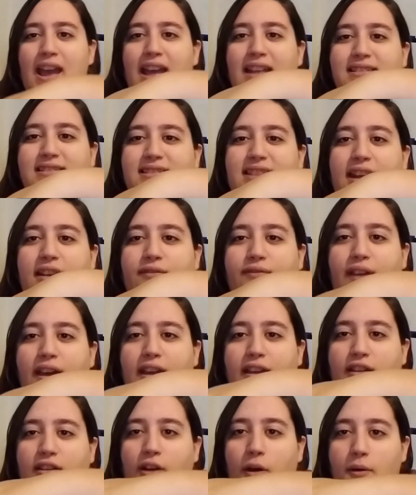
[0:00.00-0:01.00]
instead of,
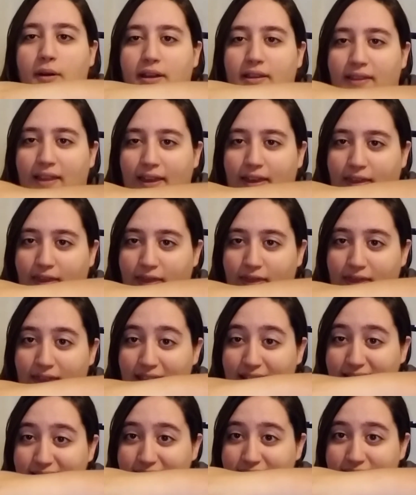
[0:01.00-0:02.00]
like, going like
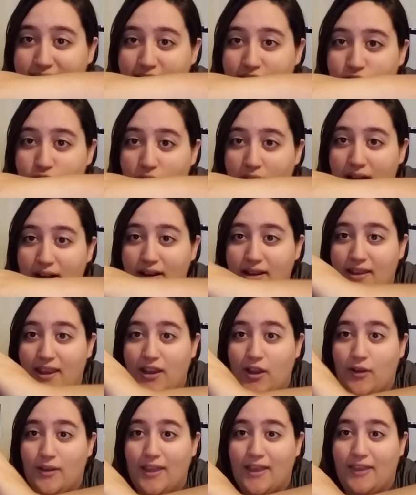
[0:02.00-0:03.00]
this to straighten,
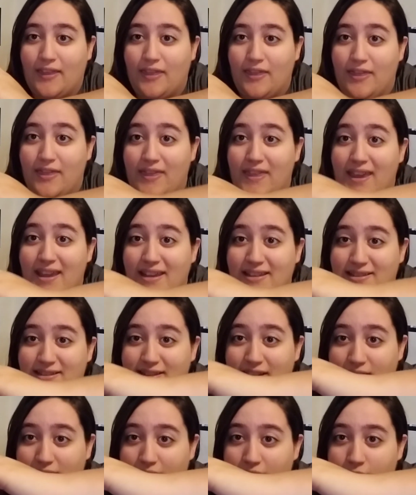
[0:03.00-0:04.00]
they go like
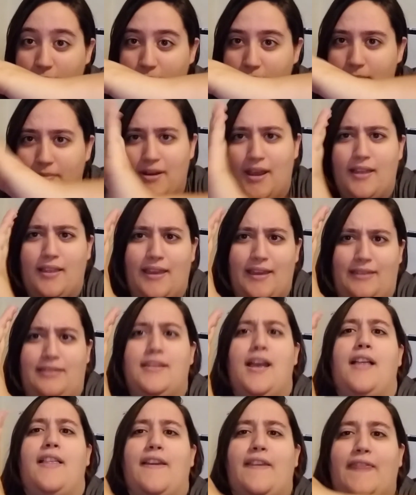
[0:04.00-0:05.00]
this a little bit, but not
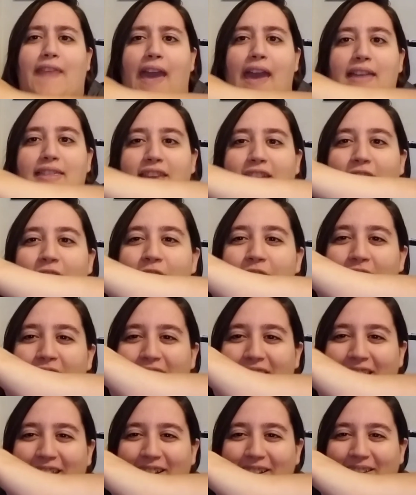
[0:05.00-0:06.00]
like that, they go
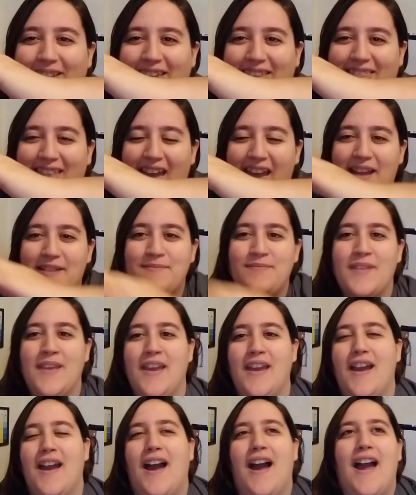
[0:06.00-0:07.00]
like that.
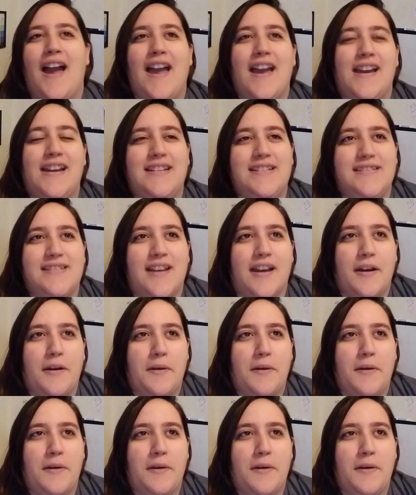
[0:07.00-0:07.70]
And,